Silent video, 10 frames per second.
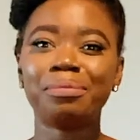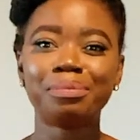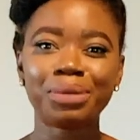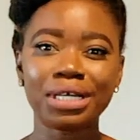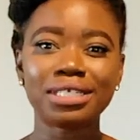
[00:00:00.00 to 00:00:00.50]

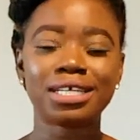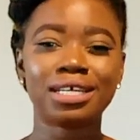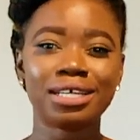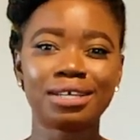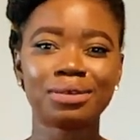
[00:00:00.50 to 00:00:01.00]
But
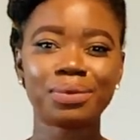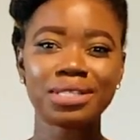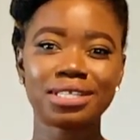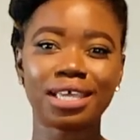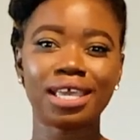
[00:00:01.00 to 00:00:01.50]

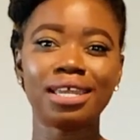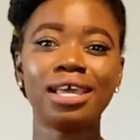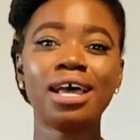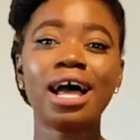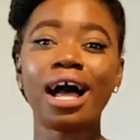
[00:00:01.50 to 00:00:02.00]
once again,
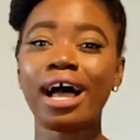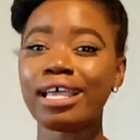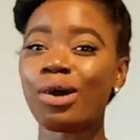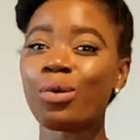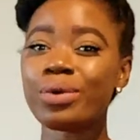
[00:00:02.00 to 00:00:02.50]
I
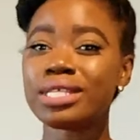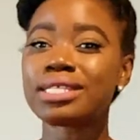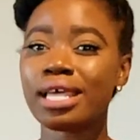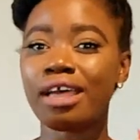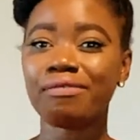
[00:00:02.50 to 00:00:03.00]
always
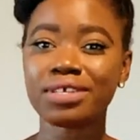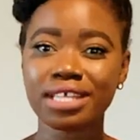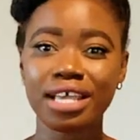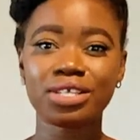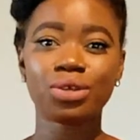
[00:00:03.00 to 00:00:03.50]

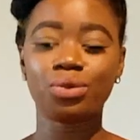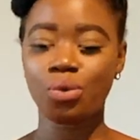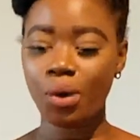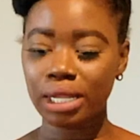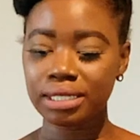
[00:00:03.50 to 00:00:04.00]
emphasize on
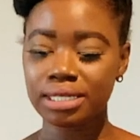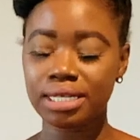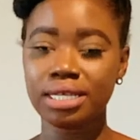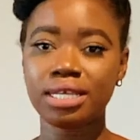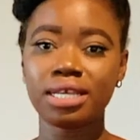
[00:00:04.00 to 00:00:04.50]

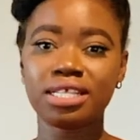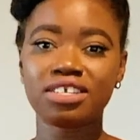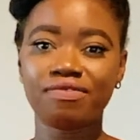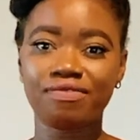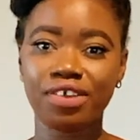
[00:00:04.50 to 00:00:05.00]
quality. It's
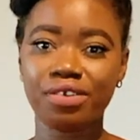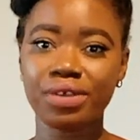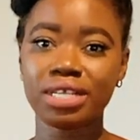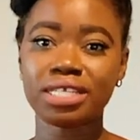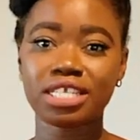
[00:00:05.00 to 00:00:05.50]
a
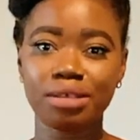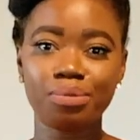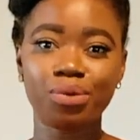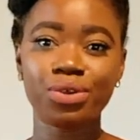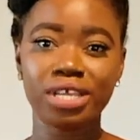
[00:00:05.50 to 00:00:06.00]
very
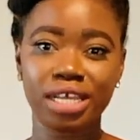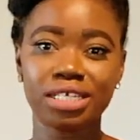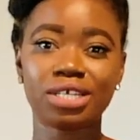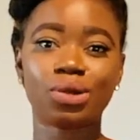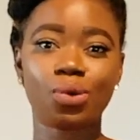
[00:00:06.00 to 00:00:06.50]
simple
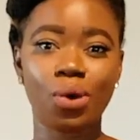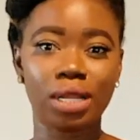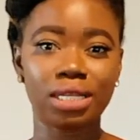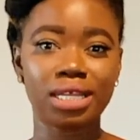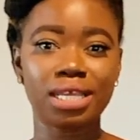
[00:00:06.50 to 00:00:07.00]
yet
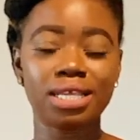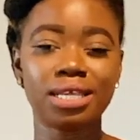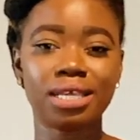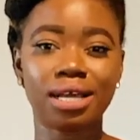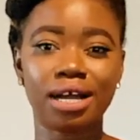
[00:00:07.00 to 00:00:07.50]
quality
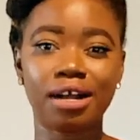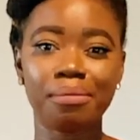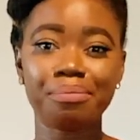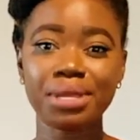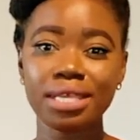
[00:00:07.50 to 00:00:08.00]

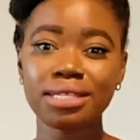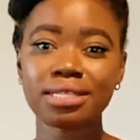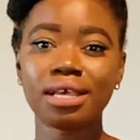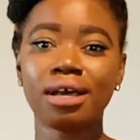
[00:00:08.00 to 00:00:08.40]
piece,